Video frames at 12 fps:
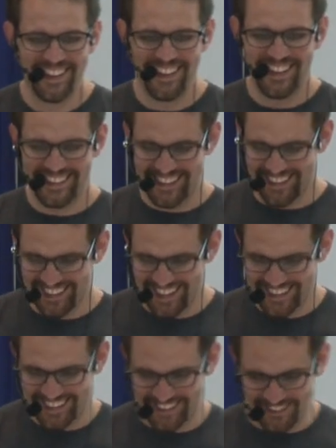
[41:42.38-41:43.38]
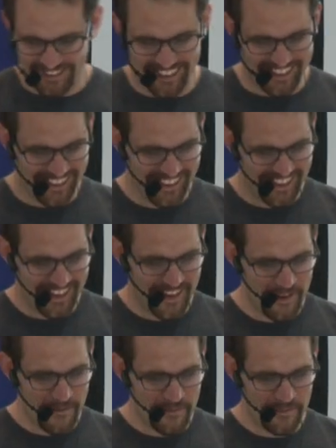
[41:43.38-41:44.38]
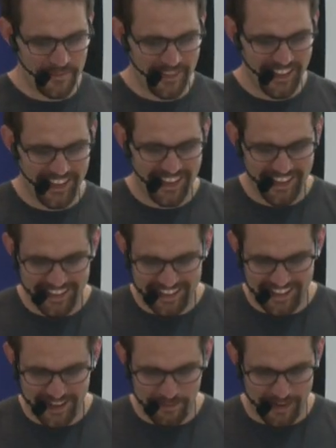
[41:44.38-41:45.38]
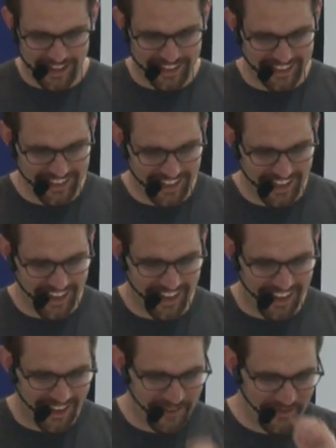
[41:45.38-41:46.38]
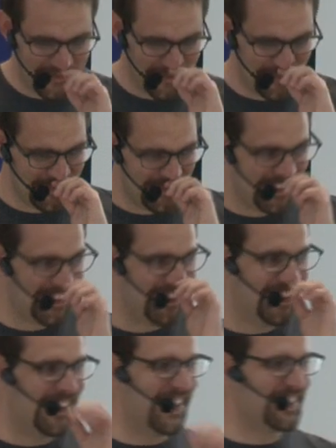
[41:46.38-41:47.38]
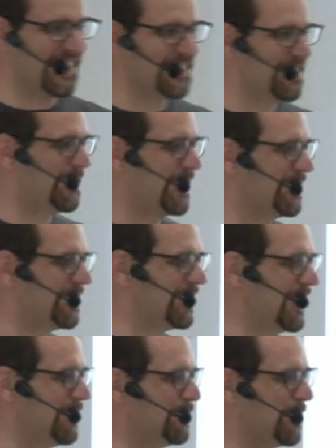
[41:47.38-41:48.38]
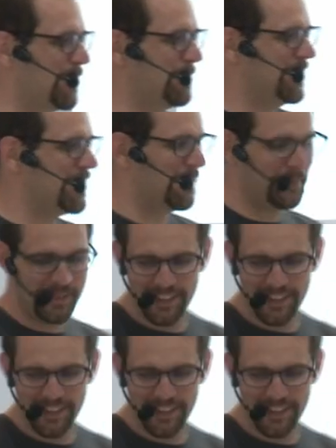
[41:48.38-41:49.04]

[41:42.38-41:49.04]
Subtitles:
That's a good one. Data points. That's actually a very good name for a meetup.